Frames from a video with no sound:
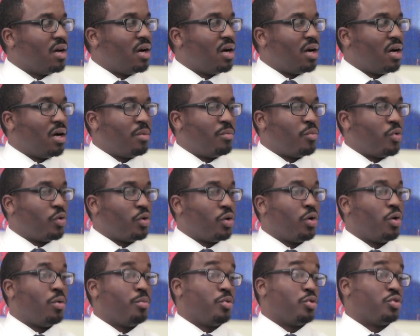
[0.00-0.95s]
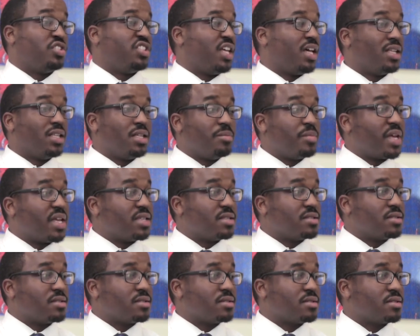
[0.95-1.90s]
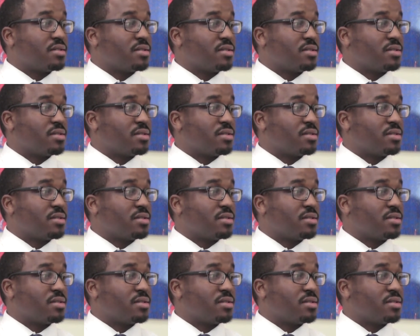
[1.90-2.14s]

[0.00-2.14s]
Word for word: um, on an almost daily basis.